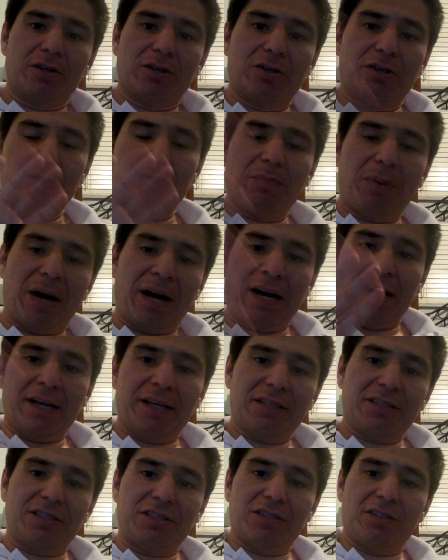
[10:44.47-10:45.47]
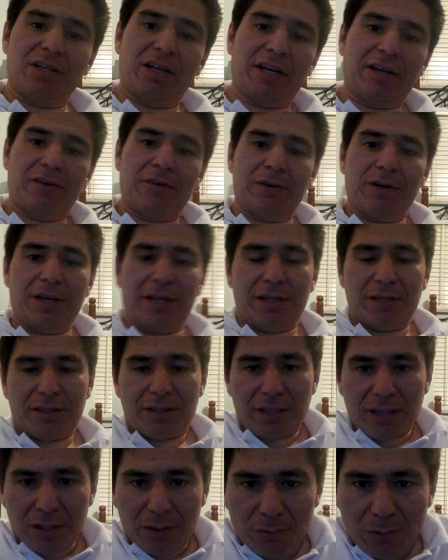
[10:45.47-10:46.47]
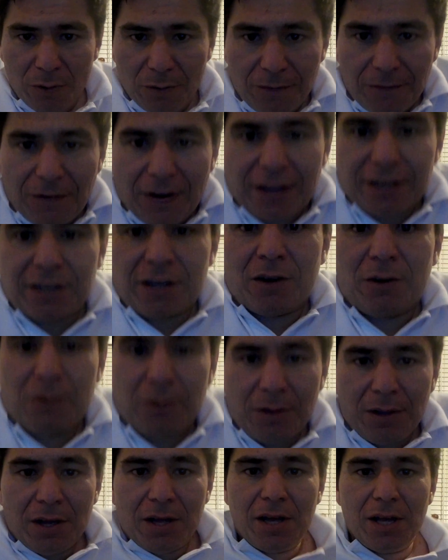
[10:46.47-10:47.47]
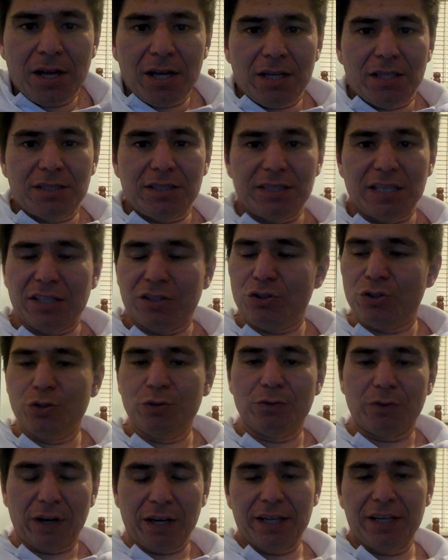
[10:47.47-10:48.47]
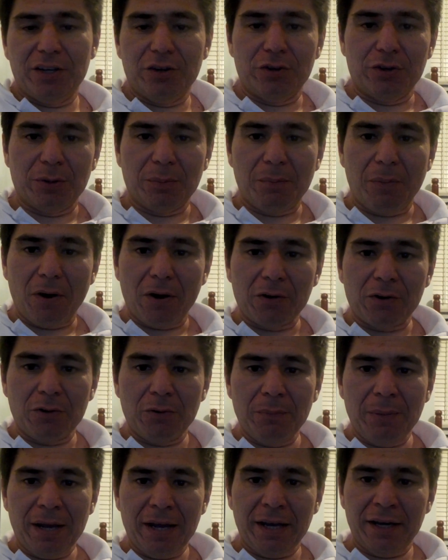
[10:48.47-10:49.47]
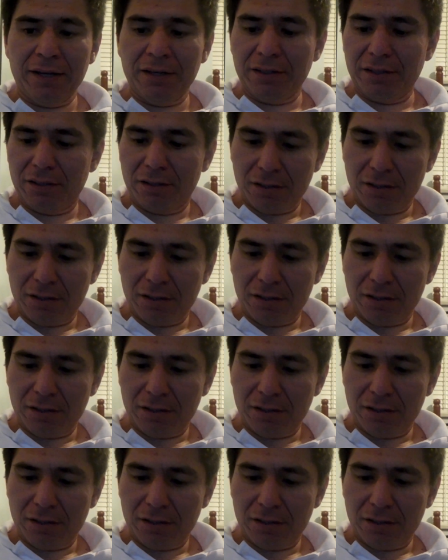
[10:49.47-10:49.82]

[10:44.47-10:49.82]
Goodbye, see you later, and then we'll find out. Stay tuned right here in Embargo Man.